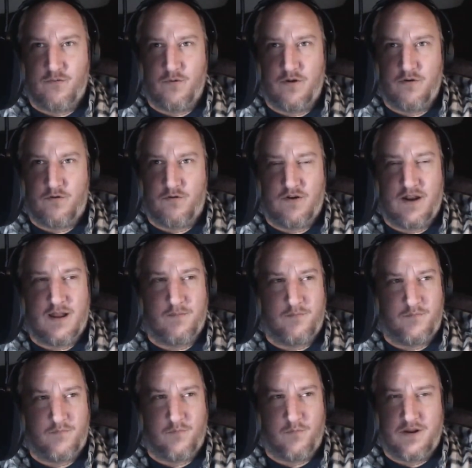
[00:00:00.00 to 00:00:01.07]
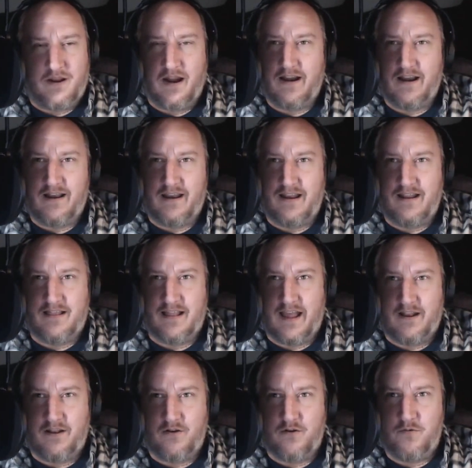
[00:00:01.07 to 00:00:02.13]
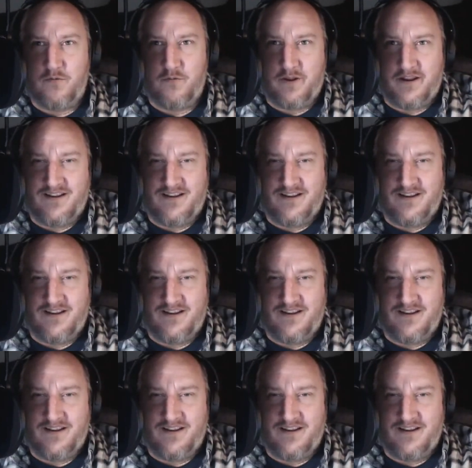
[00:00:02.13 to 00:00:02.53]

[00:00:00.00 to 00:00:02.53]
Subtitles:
well, crap, we kind of need that, don't we?